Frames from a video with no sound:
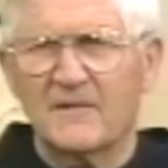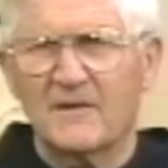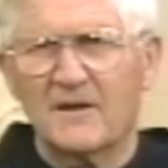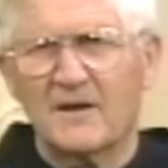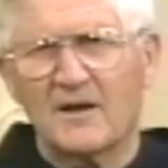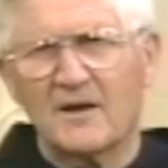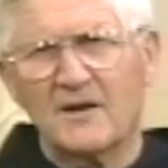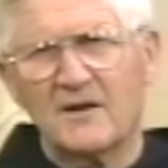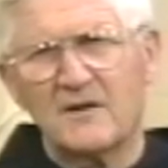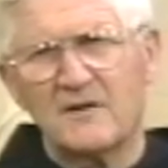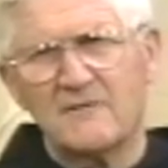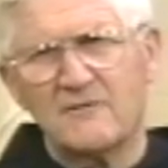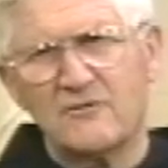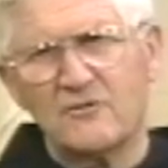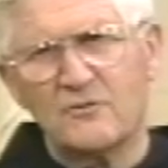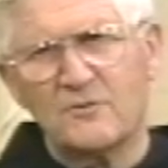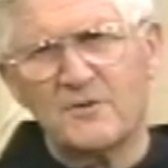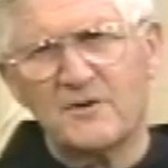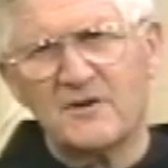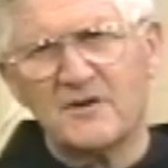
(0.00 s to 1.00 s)
I leave
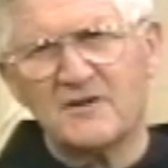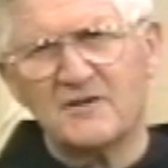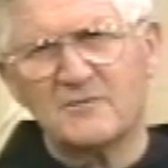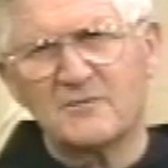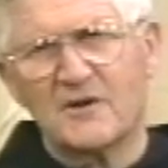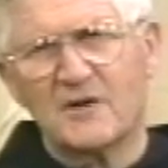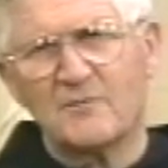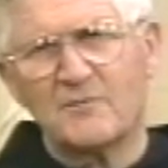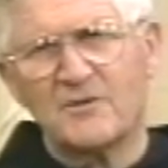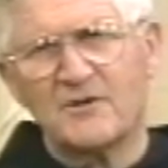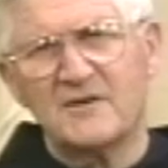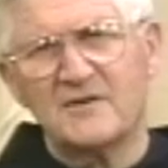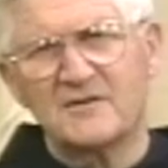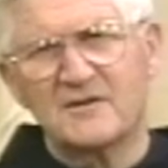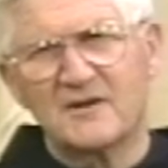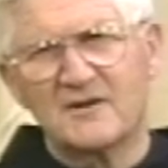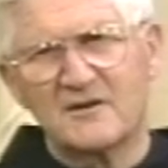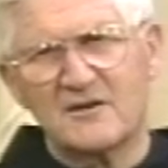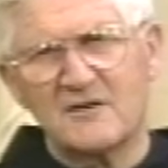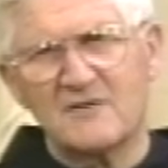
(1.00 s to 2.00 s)
you peace, my peace
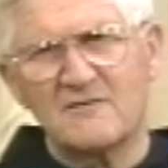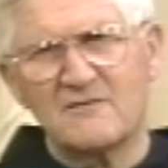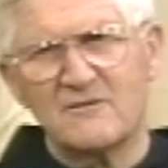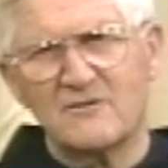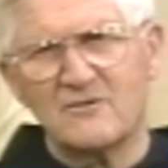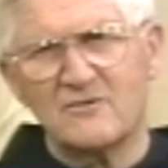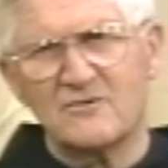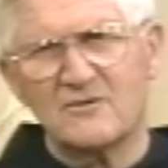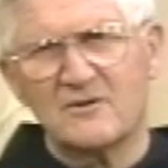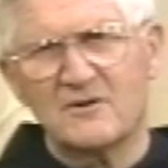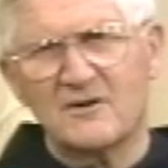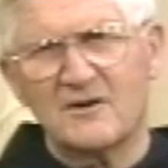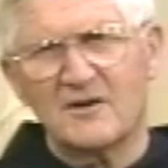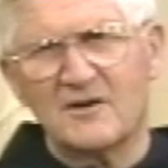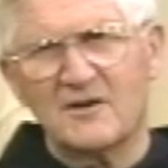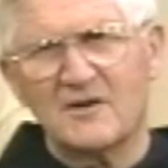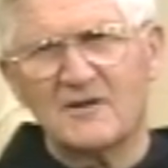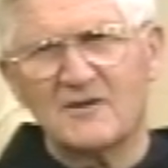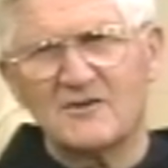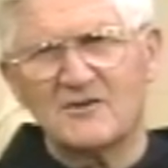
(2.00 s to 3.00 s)
I give you.
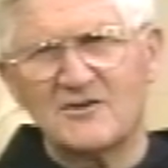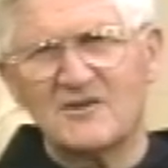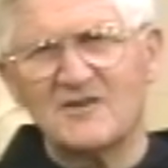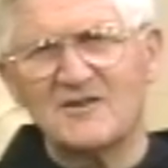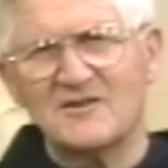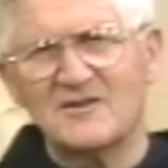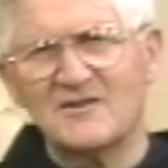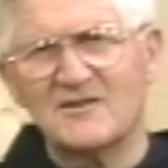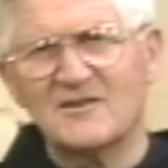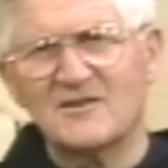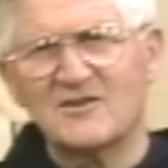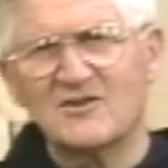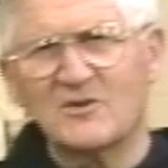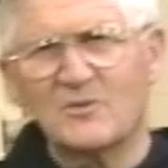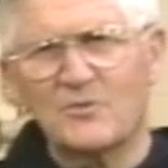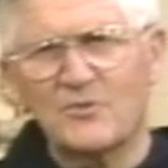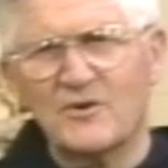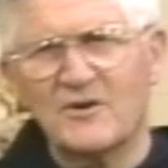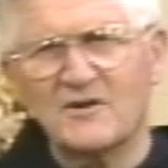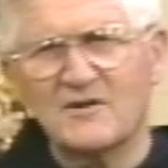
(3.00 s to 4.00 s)
Jesus is the
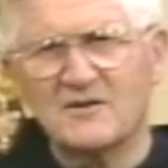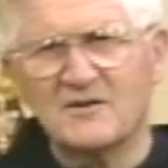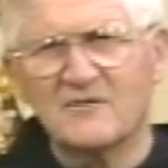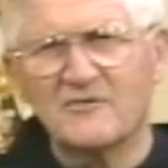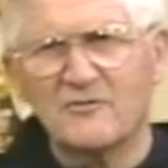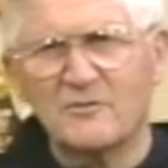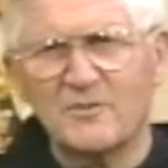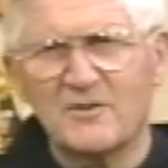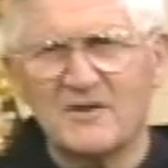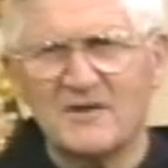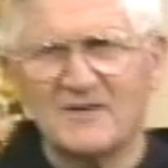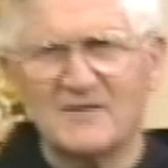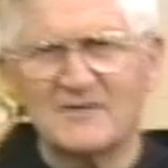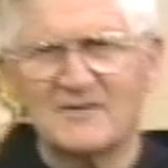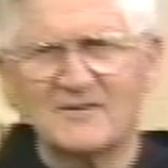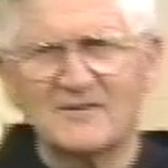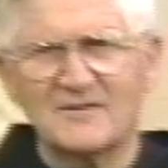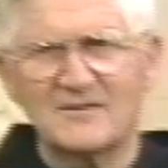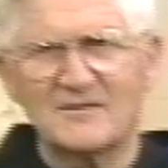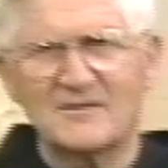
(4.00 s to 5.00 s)
Prince of
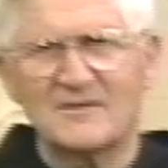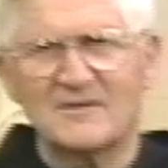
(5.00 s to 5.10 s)
Peace.